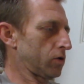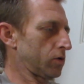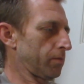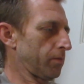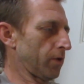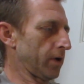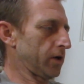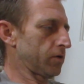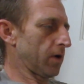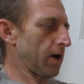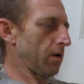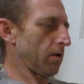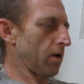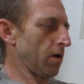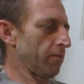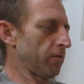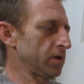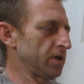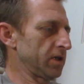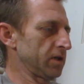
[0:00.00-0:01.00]
pre-trial
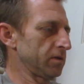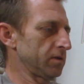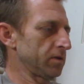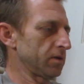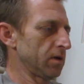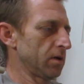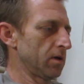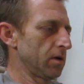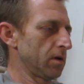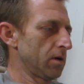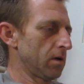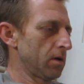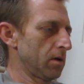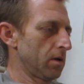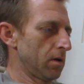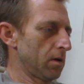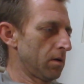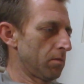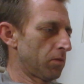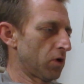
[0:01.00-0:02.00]
conferences
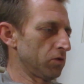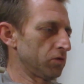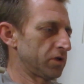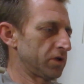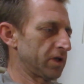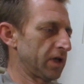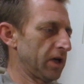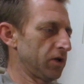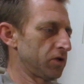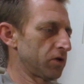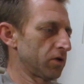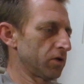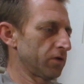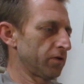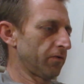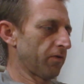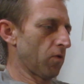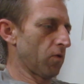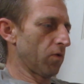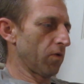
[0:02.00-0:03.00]
procedures
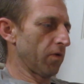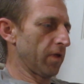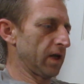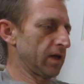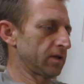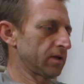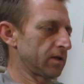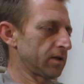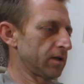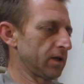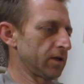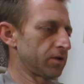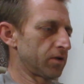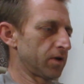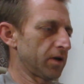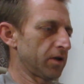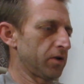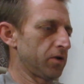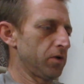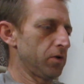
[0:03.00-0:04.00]
for this
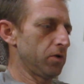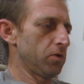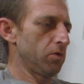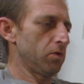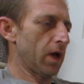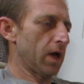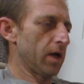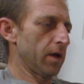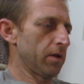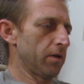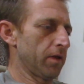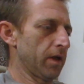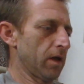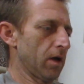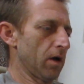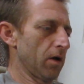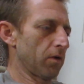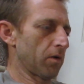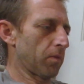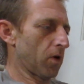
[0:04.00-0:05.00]
district. You and the
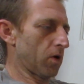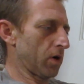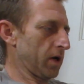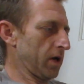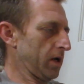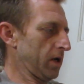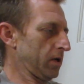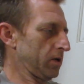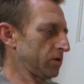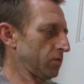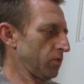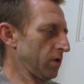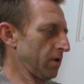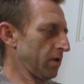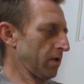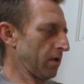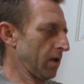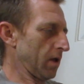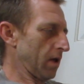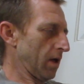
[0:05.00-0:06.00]
other parties, with
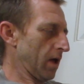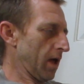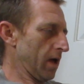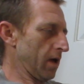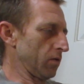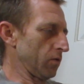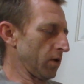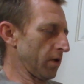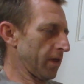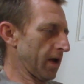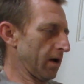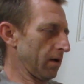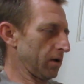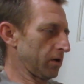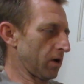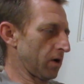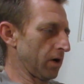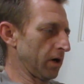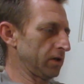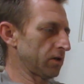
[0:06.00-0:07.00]
and without
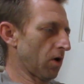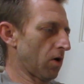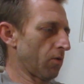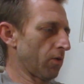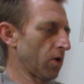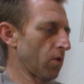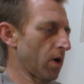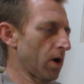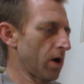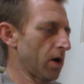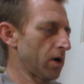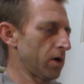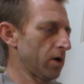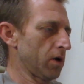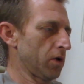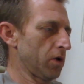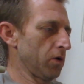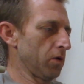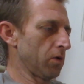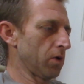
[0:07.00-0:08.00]
attorneys, are required
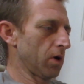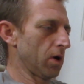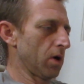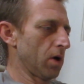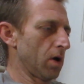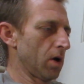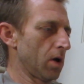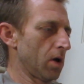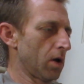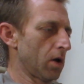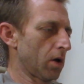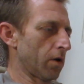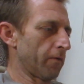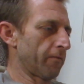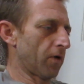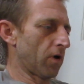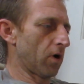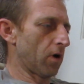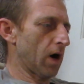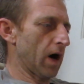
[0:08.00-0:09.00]
to
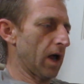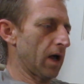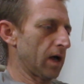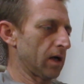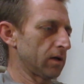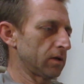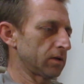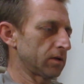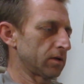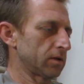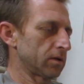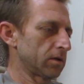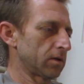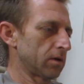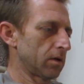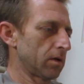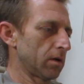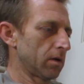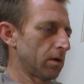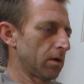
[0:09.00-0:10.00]
confer as
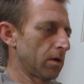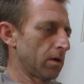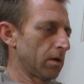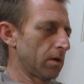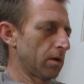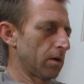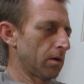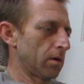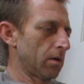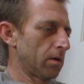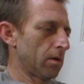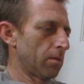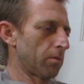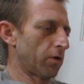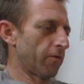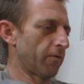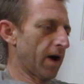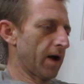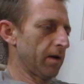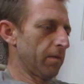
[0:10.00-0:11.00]

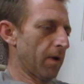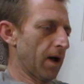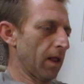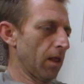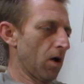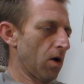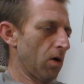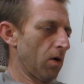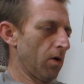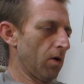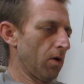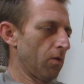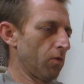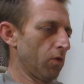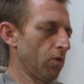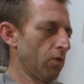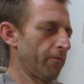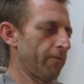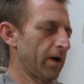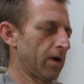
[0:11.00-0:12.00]
provided by law,
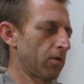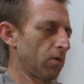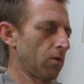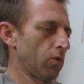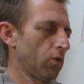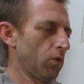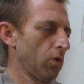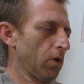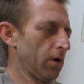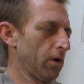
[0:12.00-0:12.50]
Federal Rule